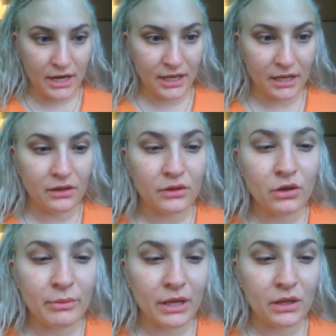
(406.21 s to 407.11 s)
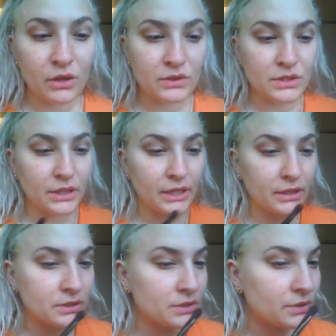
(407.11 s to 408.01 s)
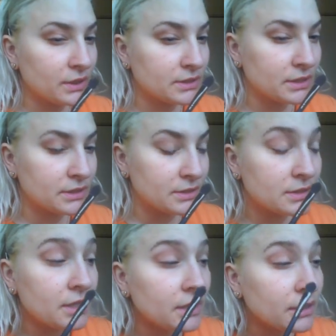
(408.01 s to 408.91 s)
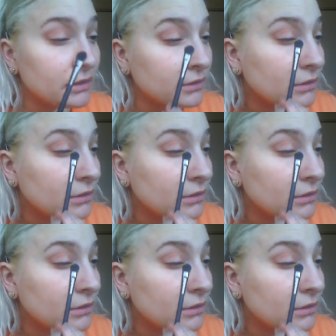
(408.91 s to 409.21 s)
to get a little bit closer here so you guys can see.